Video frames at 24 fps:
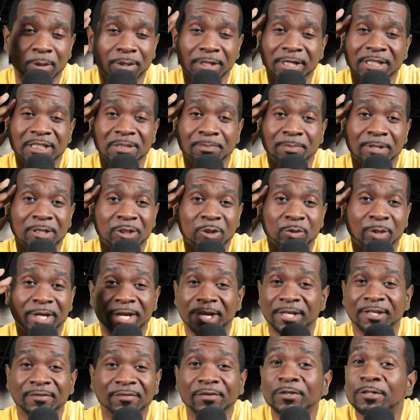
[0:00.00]
or that special
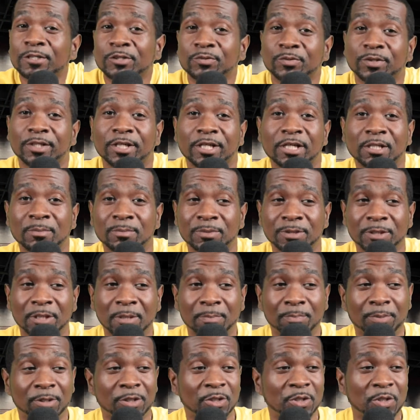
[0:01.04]
anniversary comes
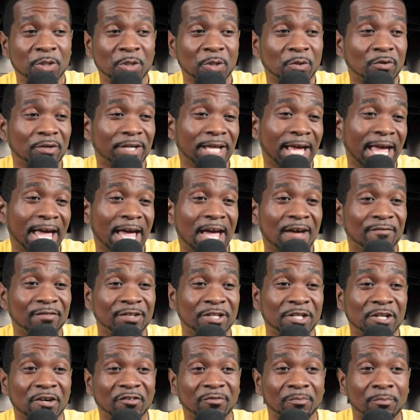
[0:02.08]
up and you don't have
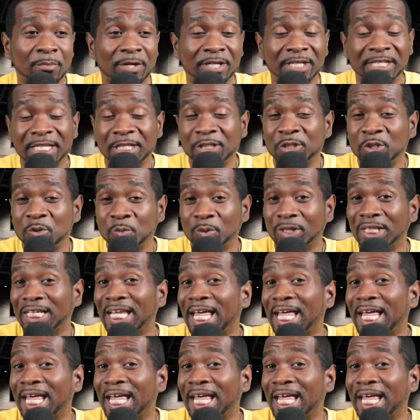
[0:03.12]
enough money that you would